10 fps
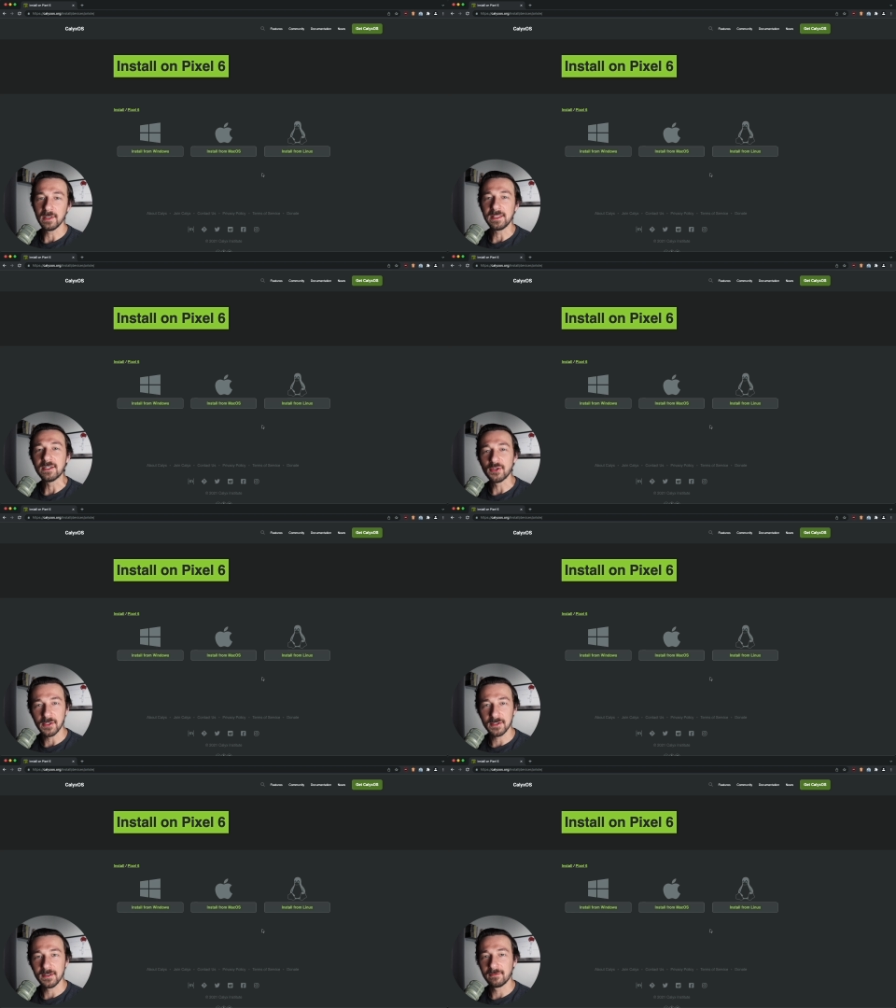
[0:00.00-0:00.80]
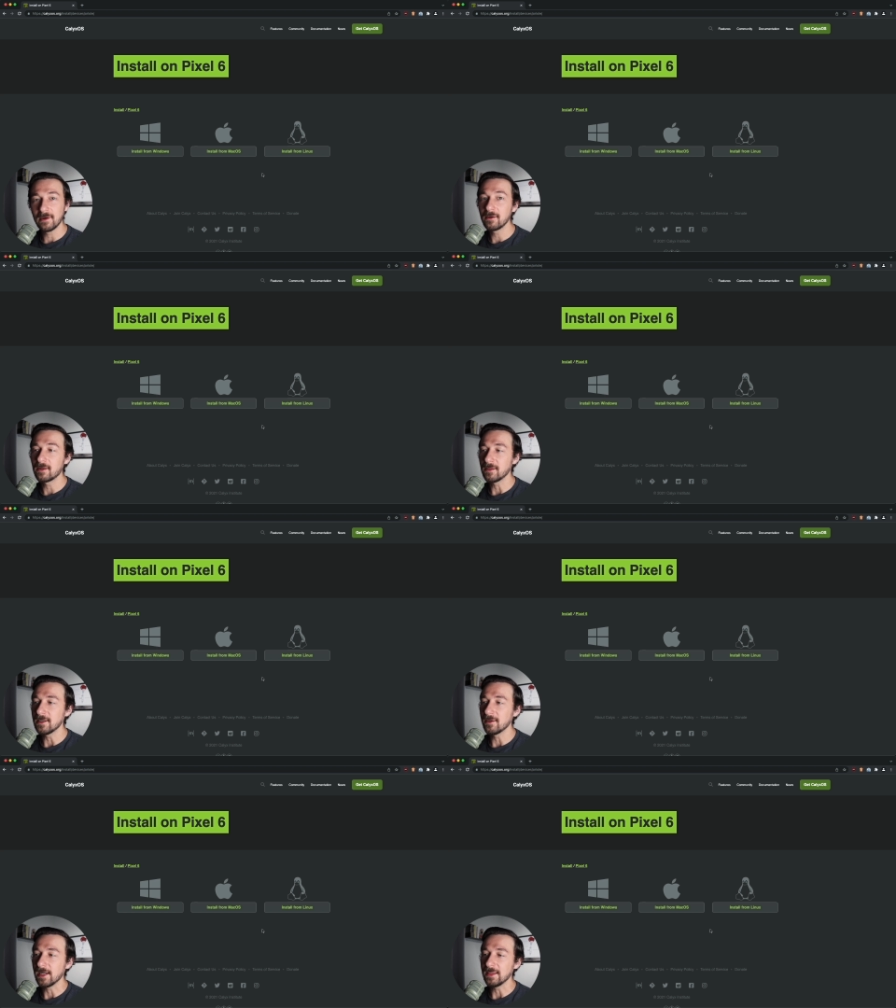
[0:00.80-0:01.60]
but the instructions are very
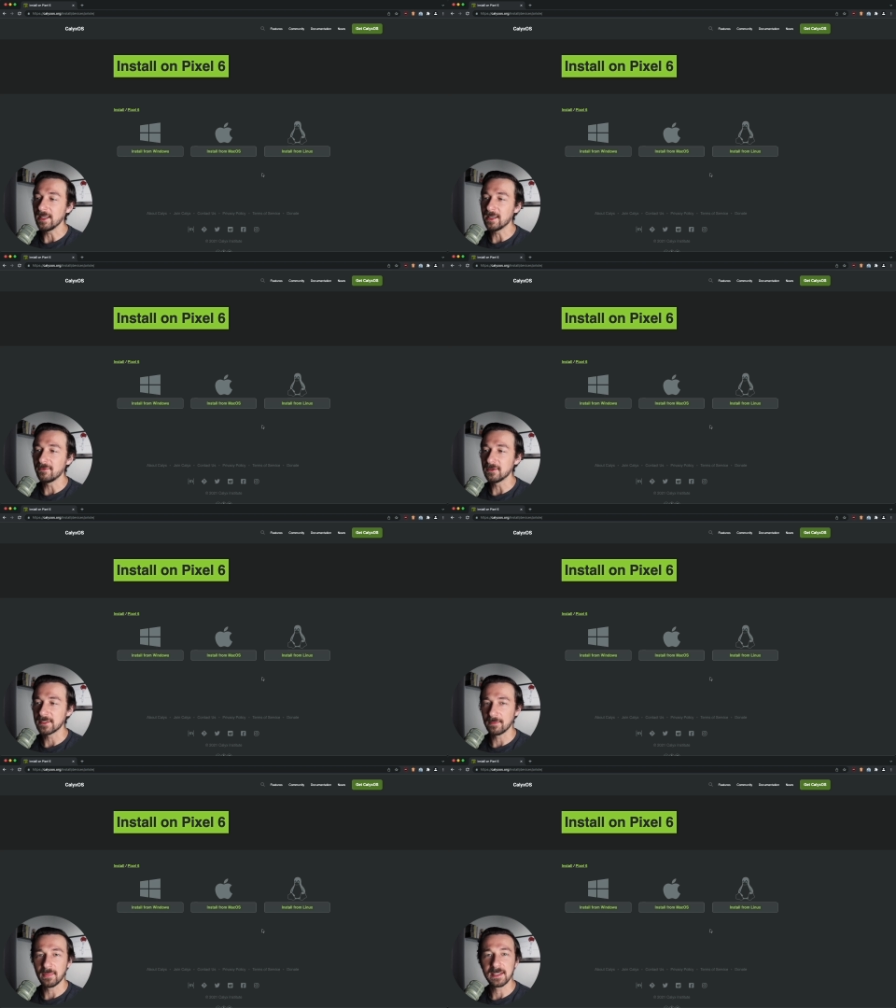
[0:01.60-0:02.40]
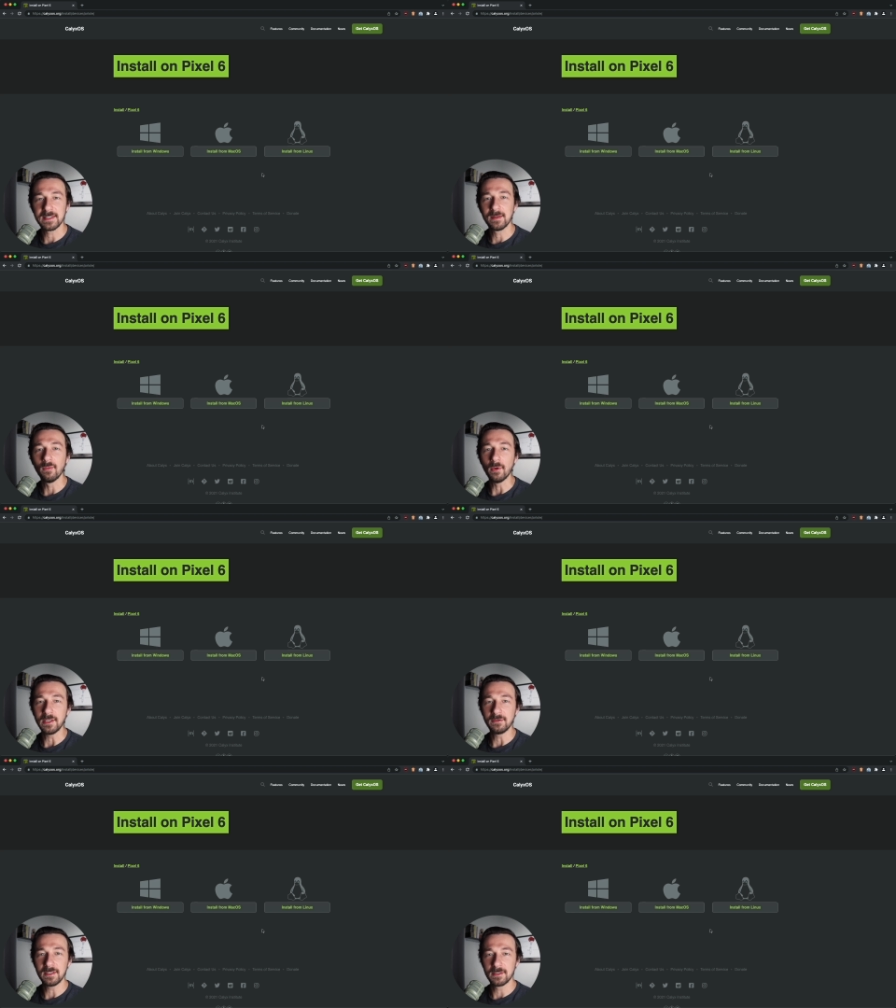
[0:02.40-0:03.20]
clear and they give you step by step what
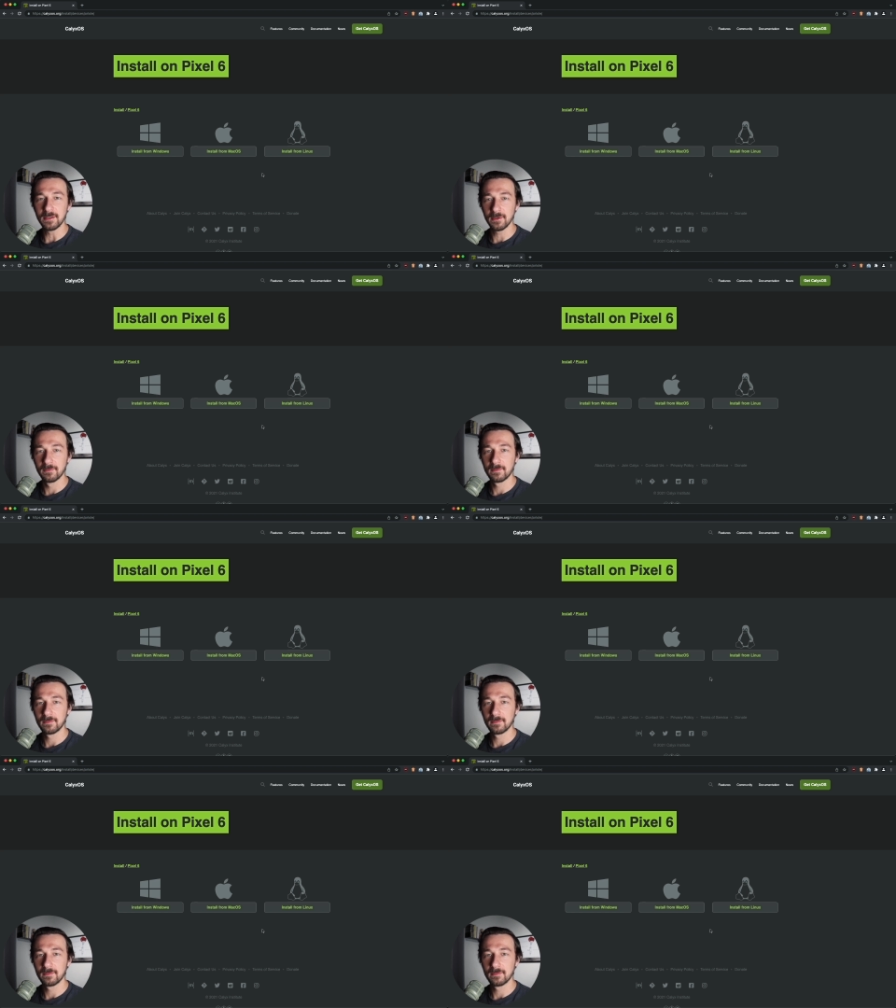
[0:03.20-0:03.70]
you need to do.